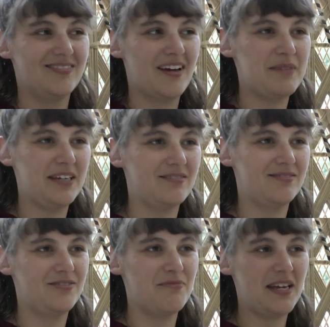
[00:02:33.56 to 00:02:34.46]
I
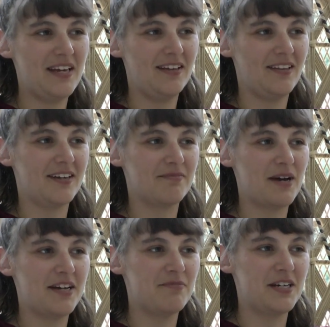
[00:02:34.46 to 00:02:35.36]
mean, for me, like
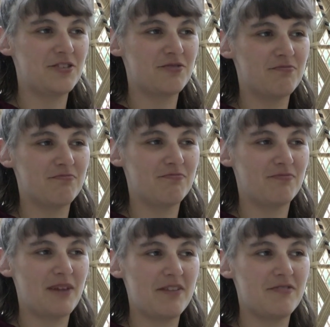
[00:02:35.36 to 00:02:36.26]
my
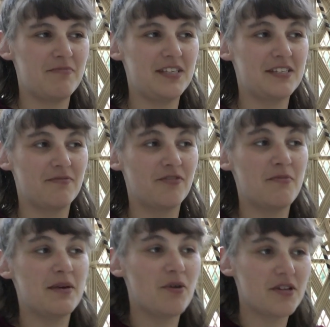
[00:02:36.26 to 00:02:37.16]
feminism for
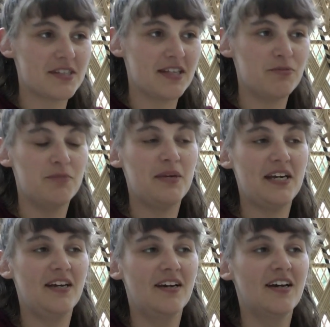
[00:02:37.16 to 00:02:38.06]
me personally would
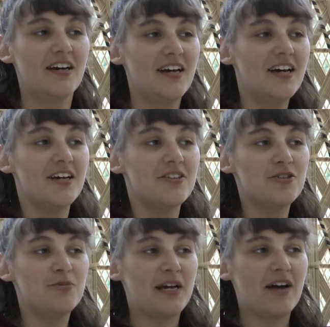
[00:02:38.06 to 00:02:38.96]
be
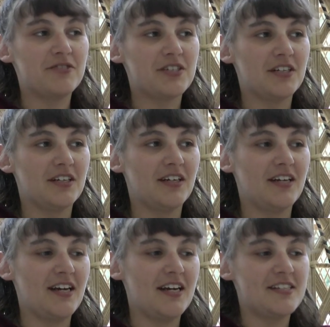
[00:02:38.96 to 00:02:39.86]
to be able
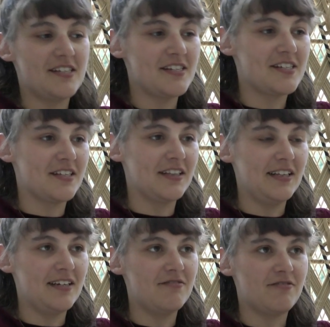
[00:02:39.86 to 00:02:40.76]
to exist and
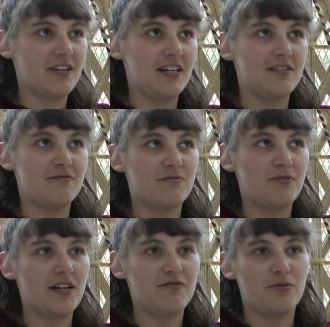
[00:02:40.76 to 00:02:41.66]
live in
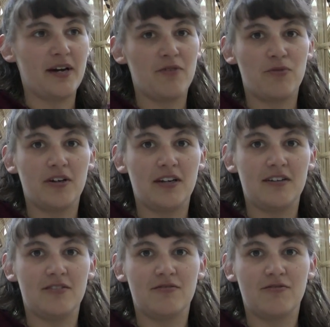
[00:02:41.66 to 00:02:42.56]
whatever way I want,
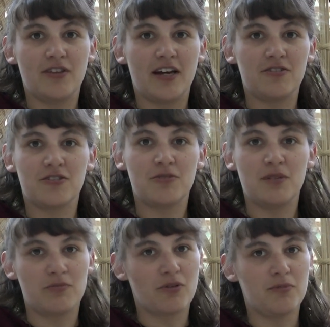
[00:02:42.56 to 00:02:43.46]
and for that not to
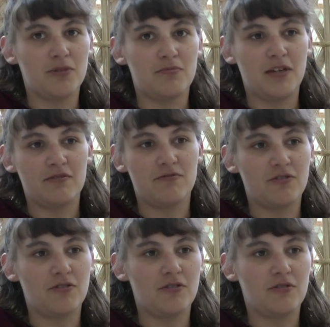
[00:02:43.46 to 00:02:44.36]
be a problem, and
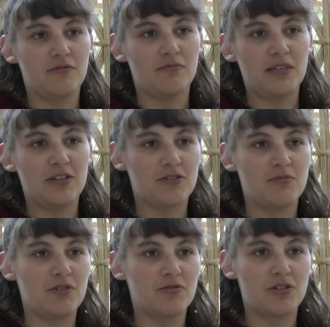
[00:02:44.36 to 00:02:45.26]
for me not
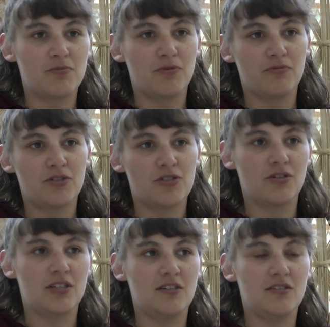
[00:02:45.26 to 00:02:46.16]
to be
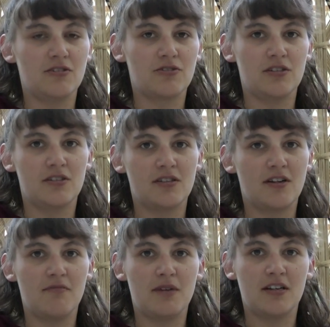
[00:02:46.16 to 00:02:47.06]
restricted in the choices that
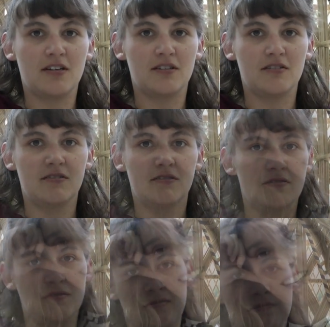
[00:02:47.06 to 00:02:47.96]
I make. And
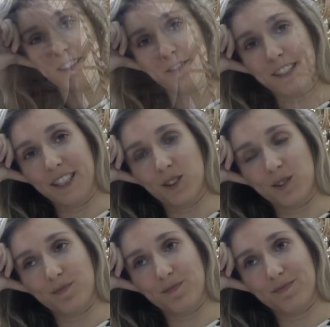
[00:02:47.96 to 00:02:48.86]
I
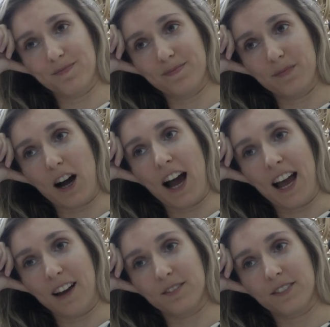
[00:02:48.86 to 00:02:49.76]
feel I
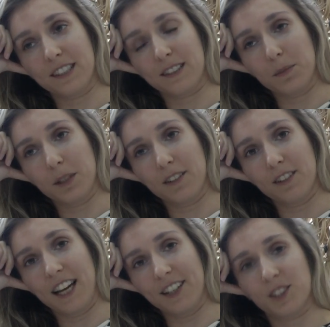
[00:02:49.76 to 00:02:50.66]
have a similar
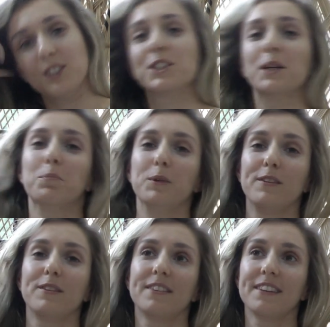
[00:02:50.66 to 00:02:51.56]
relationship
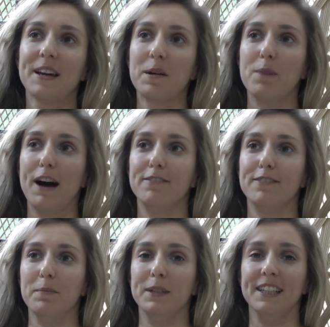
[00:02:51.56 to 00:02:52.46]
with my
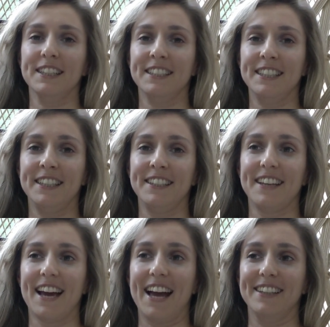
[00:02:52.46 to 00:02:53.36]
femininity
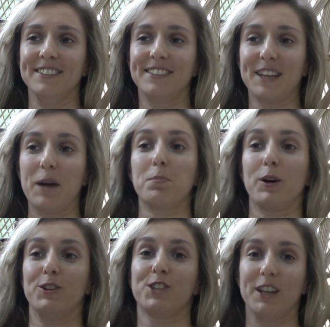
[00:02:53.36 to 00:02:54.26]
and
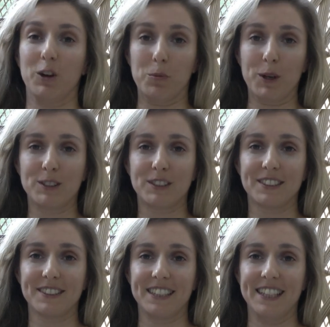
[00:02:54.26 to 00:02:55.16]
approach it
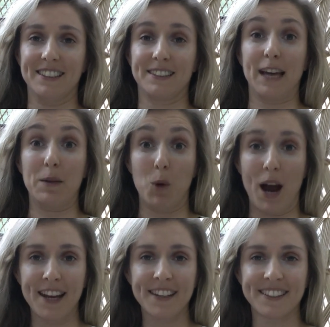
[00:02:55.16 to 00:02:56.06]
almost in the same
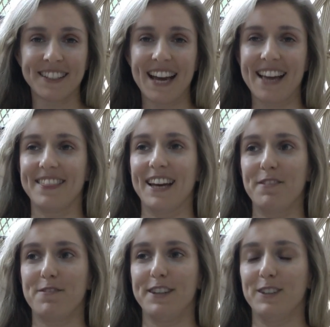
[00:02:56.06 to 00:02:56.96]
way, that
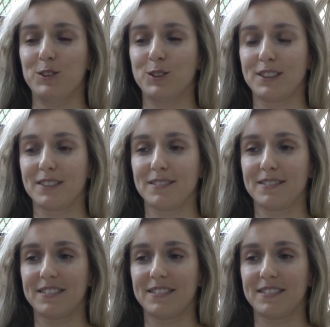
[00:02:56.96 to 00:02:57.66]
it feels